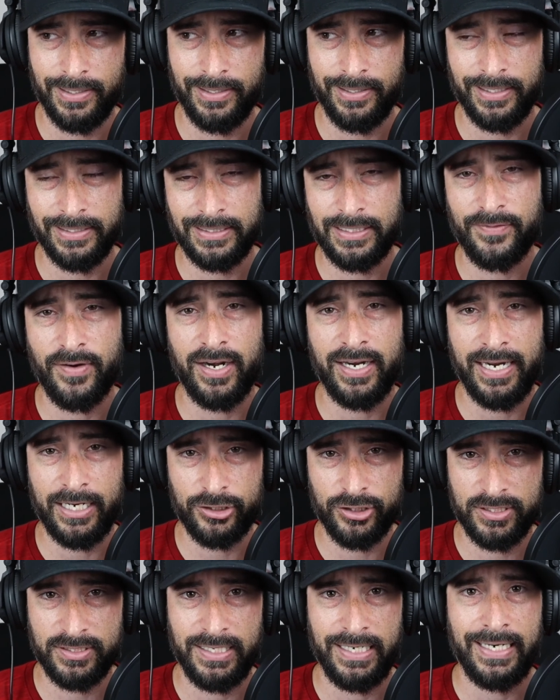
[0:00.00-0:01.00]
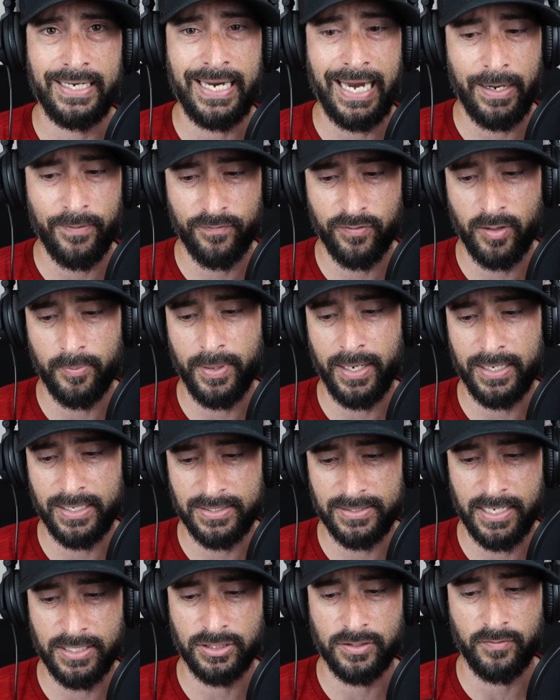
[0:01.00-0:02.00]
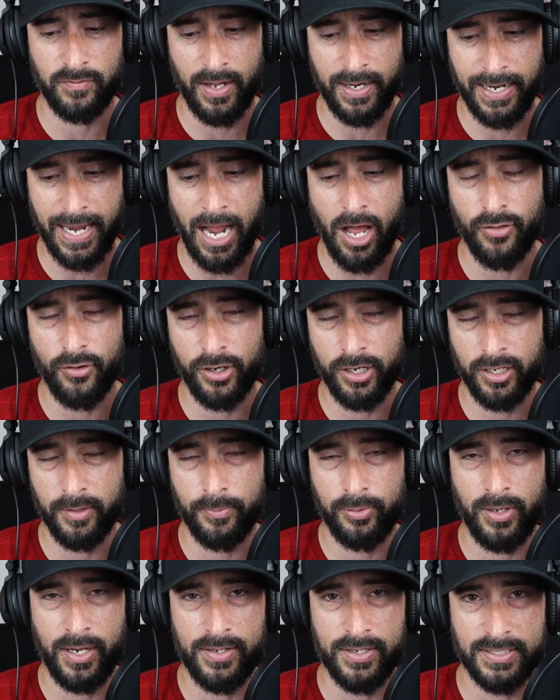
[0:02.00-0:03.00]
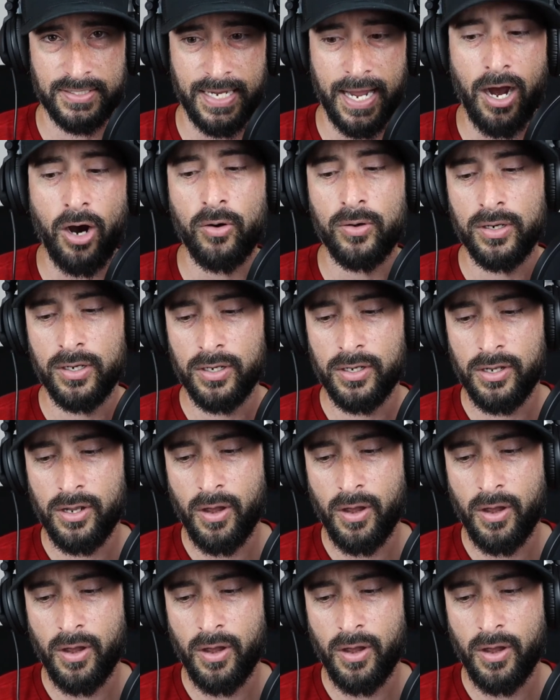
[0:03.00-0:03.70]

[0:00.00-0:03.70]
this is a very interesting game for me in the sense of like how they're going to play this out.